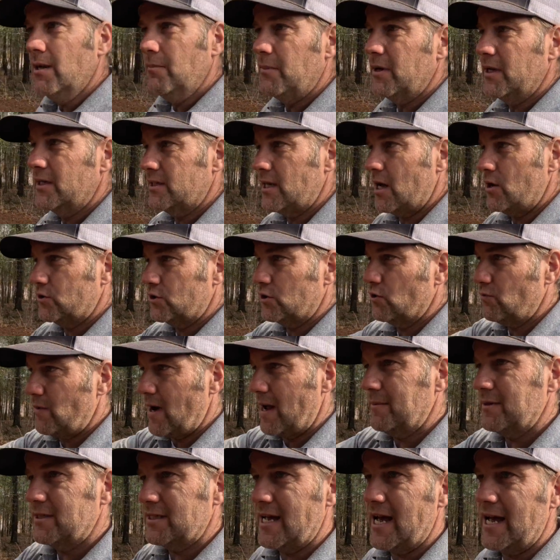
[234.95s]
but it's also
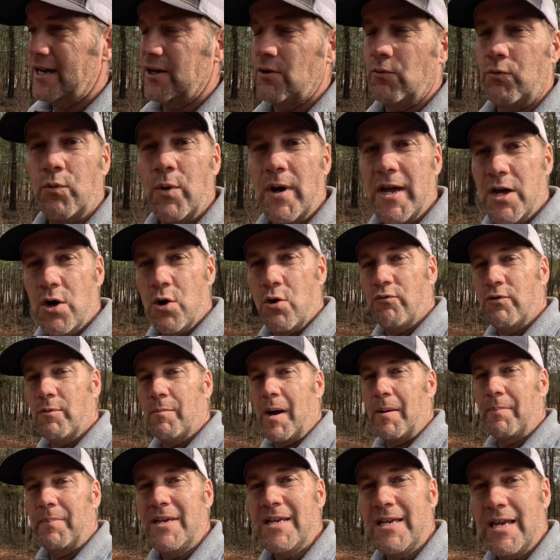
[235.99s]
right beside the well for
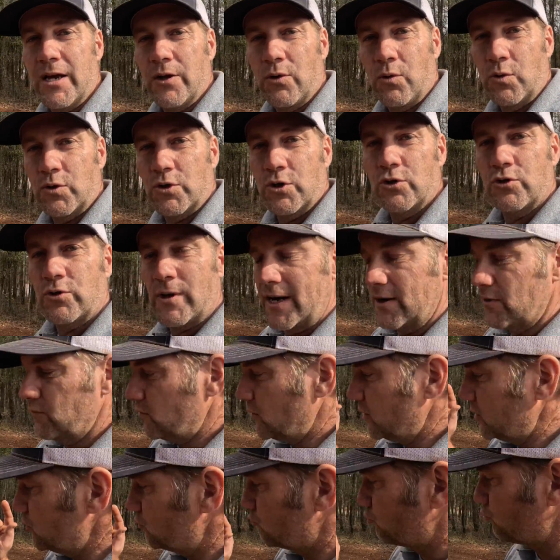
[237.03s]
my pecan orchard, so I can run